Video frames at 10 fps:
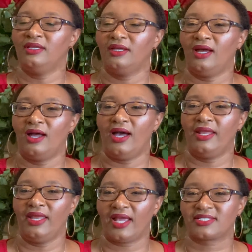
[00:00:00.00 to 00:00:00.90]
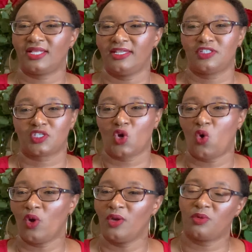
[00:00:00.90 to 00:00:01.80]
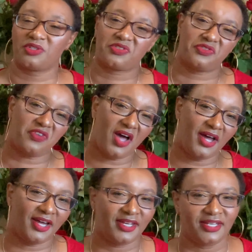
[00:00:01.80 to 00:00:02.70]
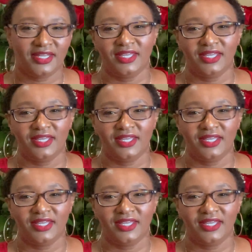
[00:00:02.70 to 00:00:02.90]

an excellent show. It was fun,